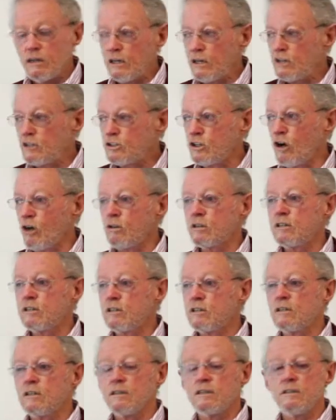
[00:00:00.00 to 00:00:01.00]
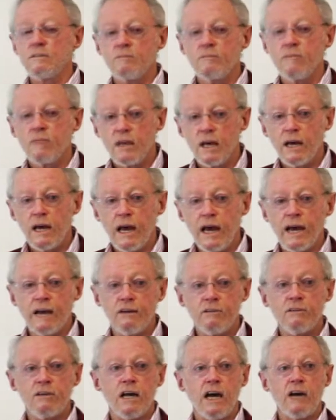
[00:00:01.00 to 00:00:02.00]
salt
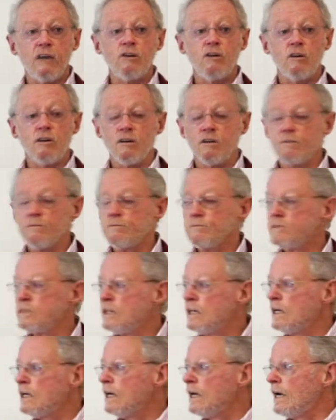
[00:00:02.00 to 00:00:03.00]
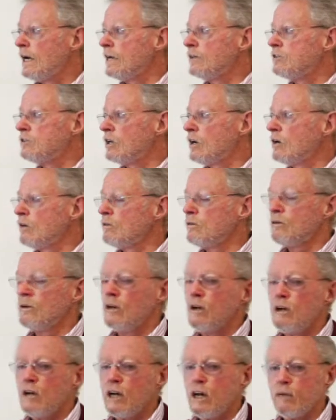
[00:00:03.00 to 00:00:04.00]
and oil. And so
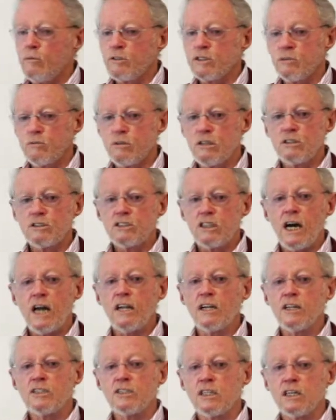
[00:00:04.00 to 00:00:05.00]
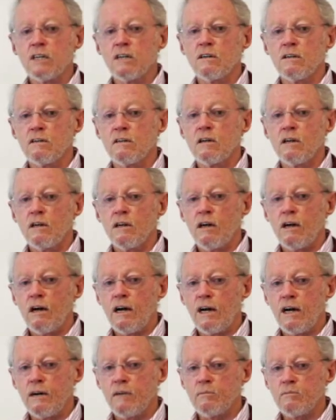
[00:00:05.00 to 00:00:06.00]
it was a real challenging
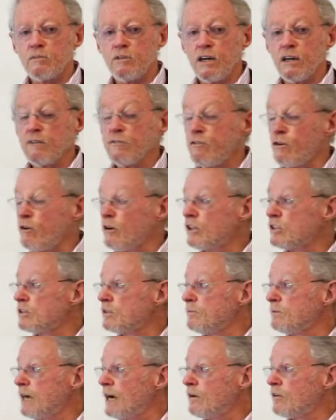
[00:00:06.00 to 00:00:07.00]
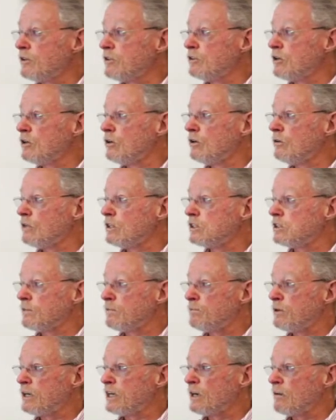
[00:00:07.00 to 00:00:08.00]
thing for us to be able to do, is to
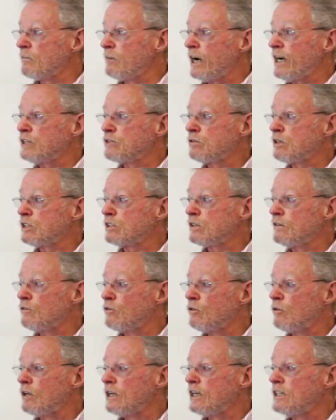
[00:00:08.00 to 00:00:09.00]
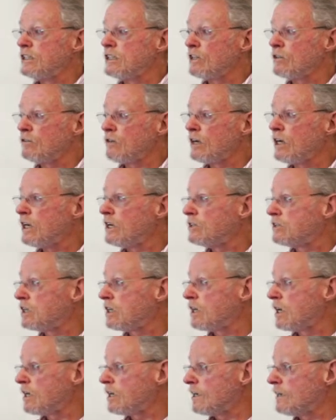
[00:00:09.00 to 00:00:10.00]
bring a matrix of all these ingredients
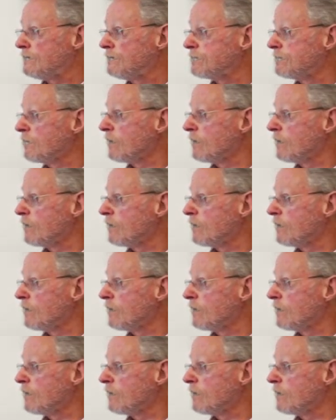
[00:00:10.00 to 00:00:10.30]
together